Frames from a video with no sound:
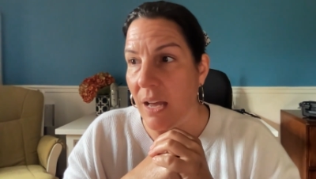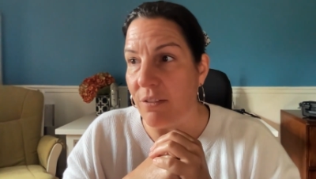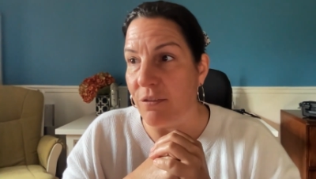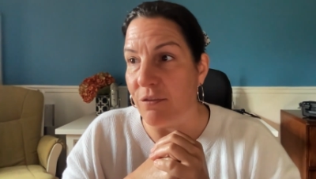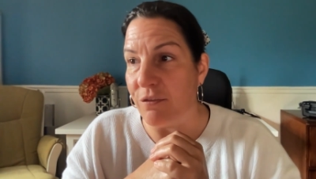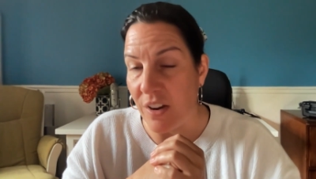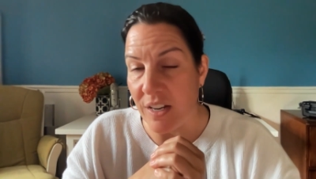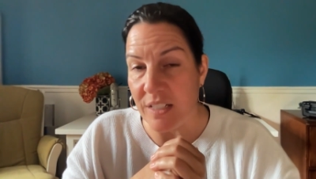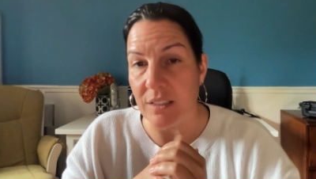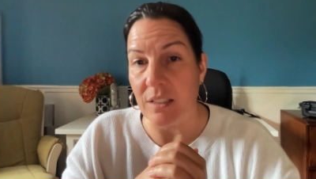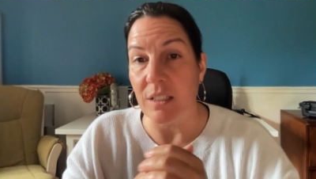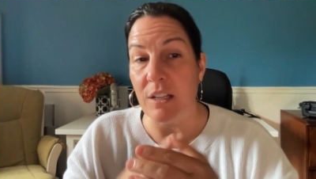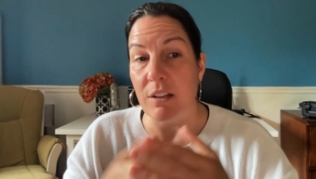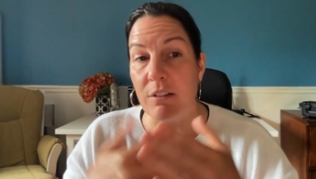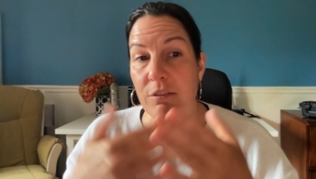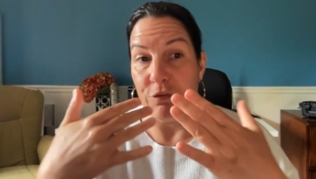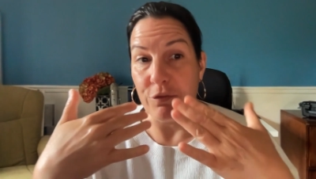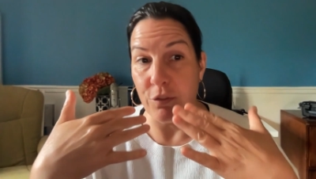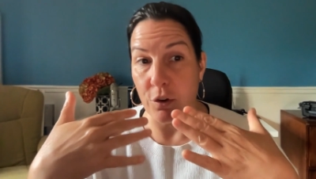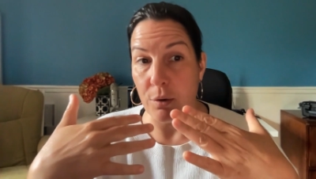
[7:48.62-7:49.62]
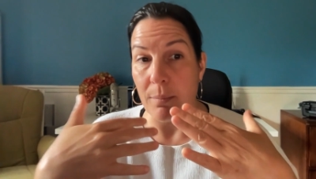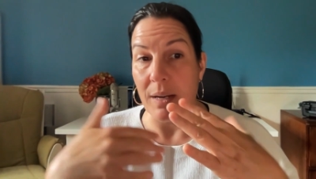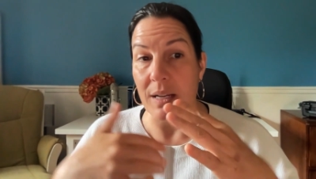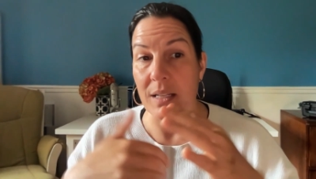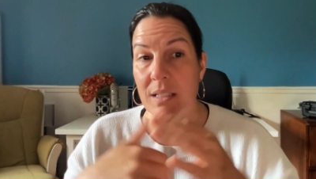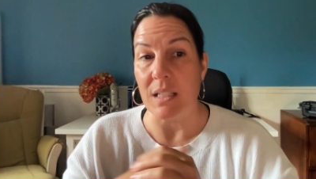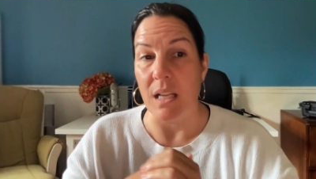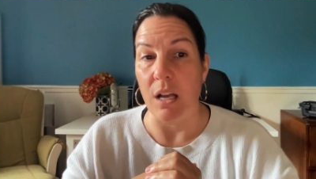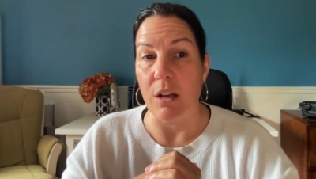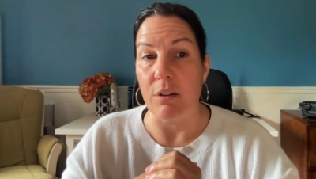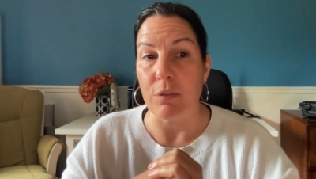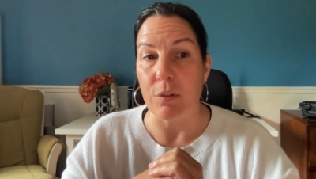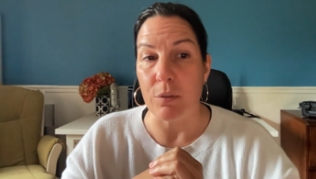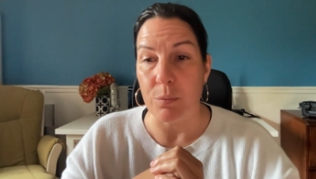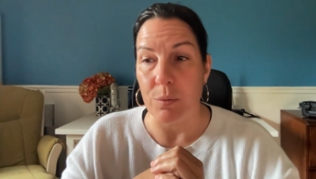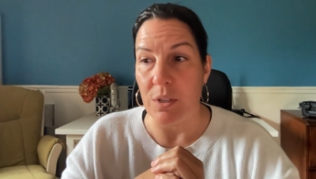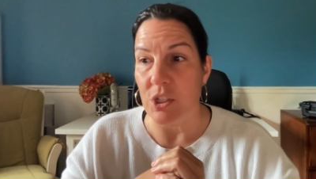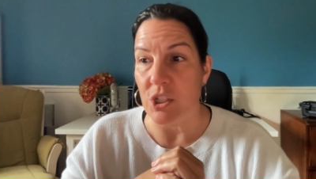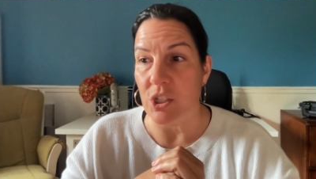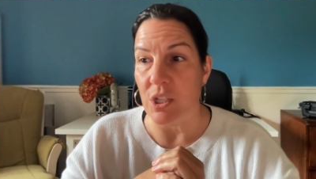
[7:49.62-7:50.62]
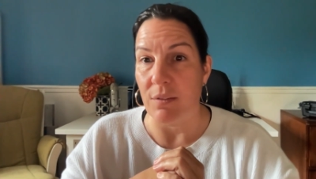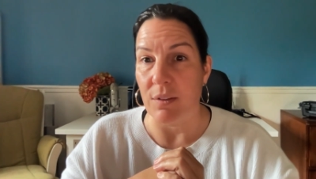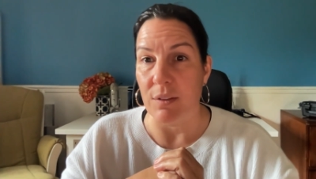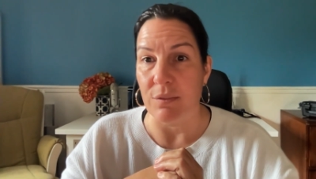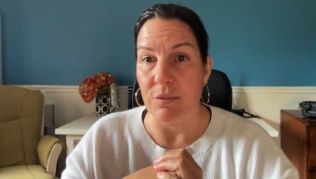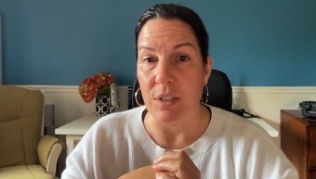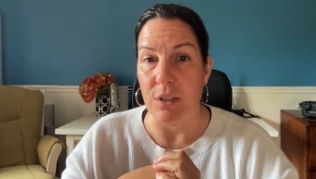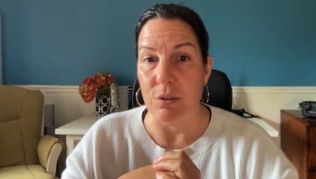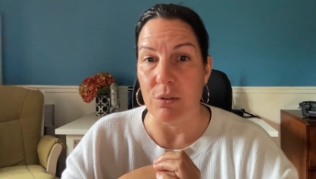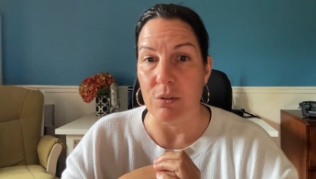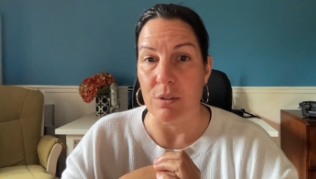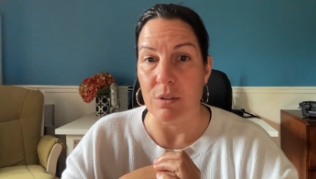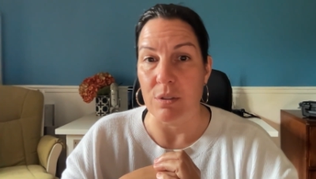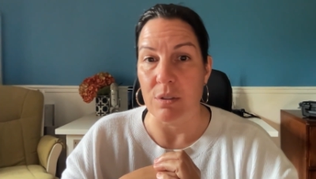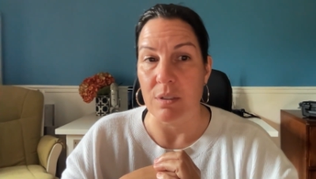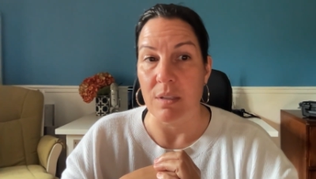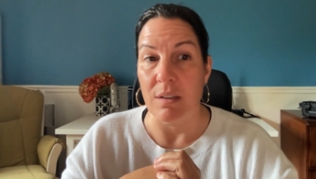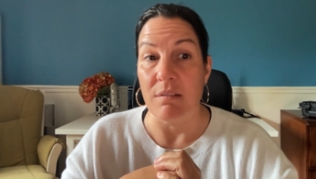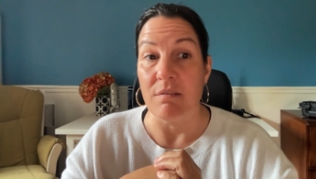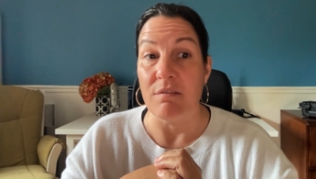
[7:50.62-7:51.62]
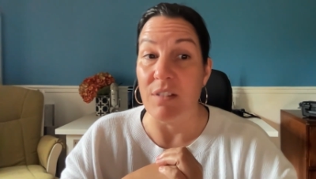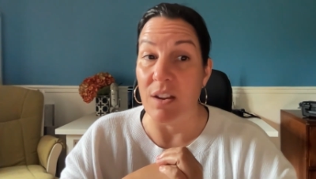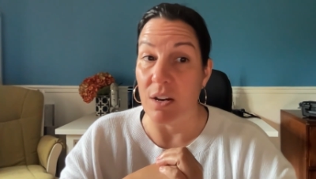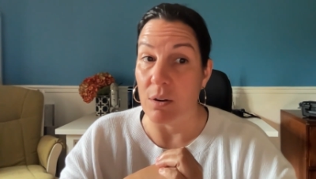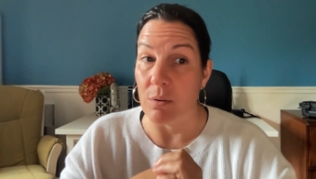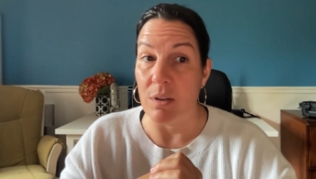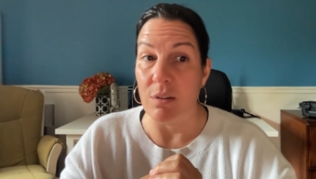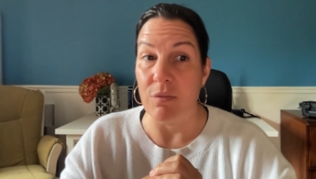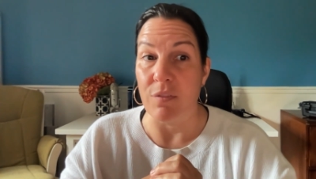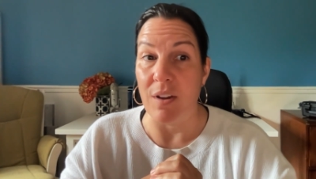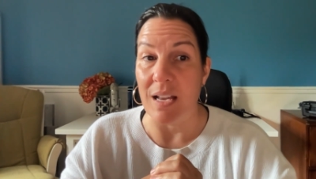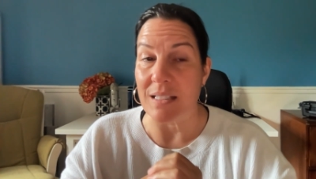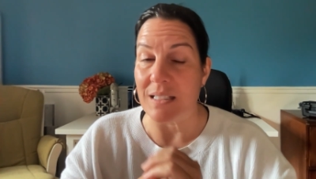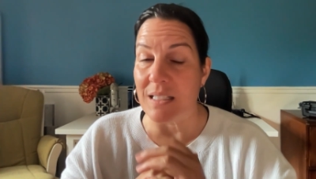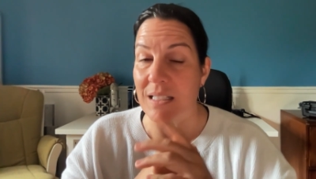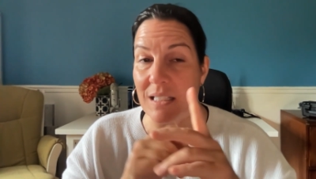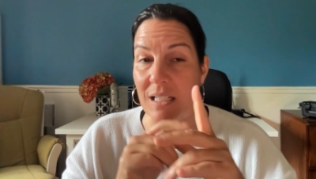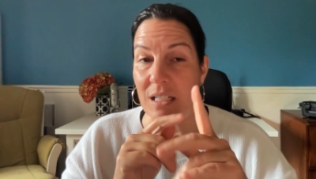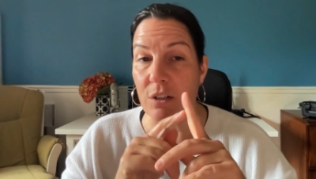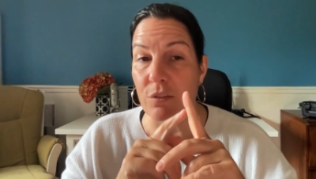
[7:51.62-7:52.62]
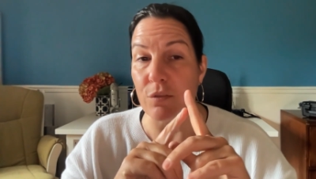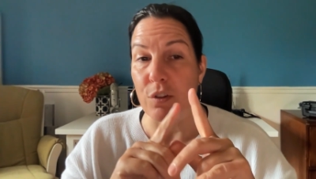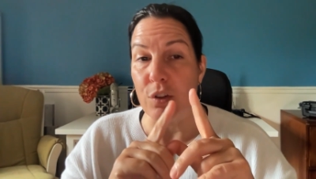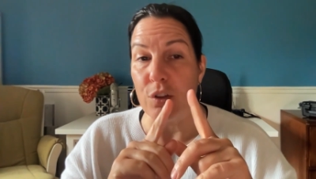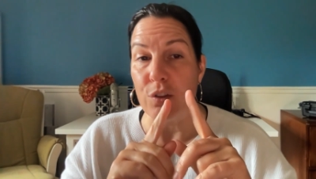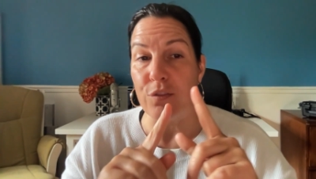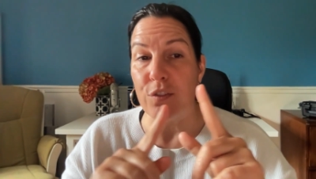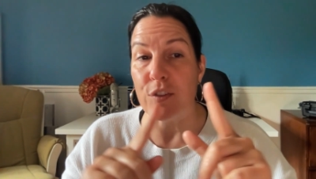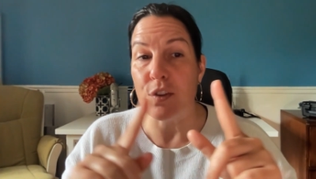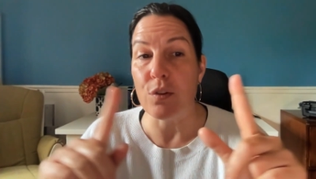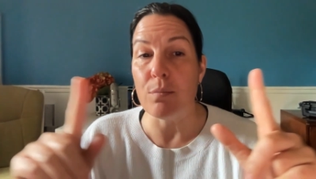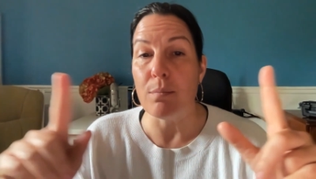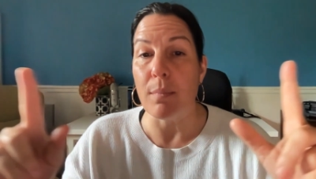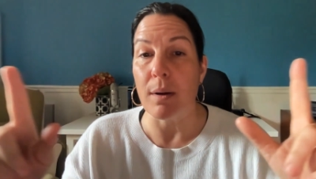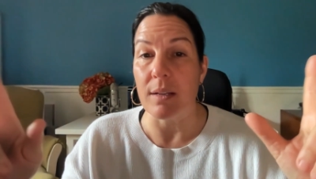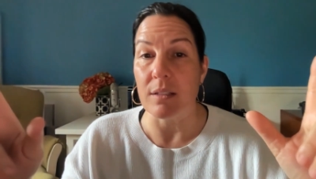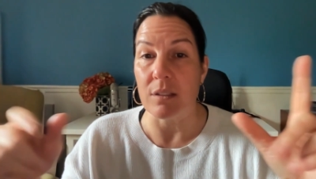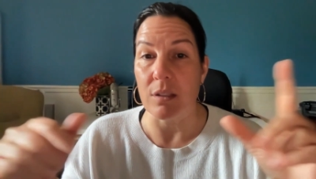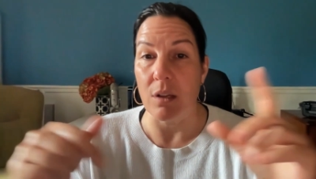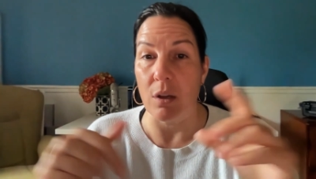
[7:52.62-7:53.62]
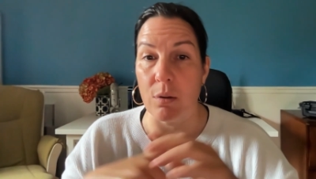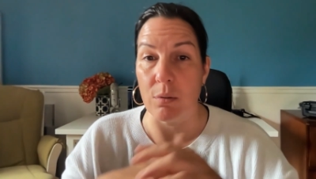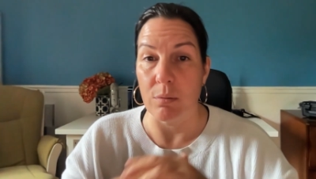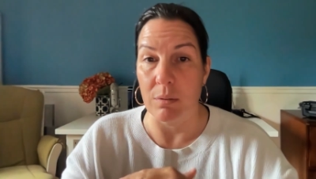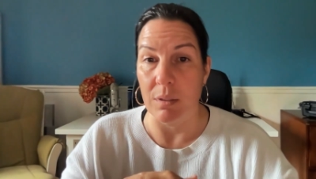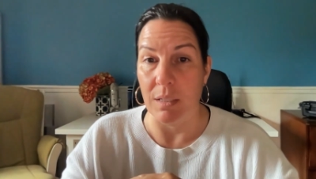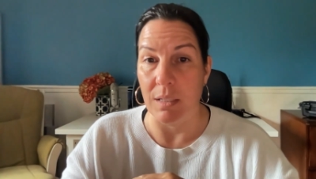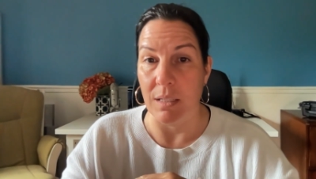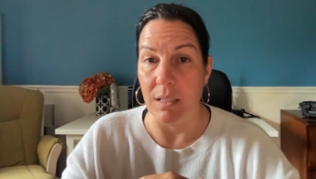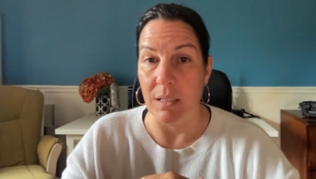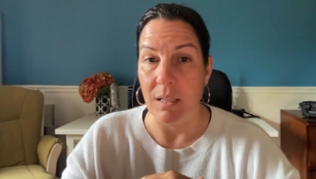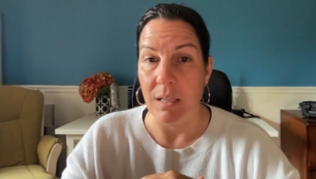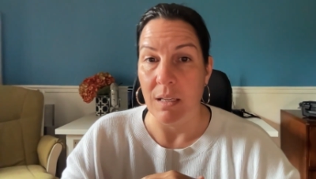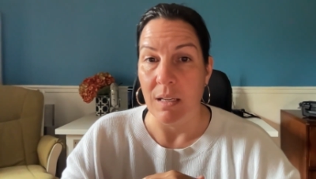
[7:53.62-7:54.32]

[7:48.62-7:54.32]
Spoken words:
finally, for myself, reached 7 figures very fast inside of a few months only.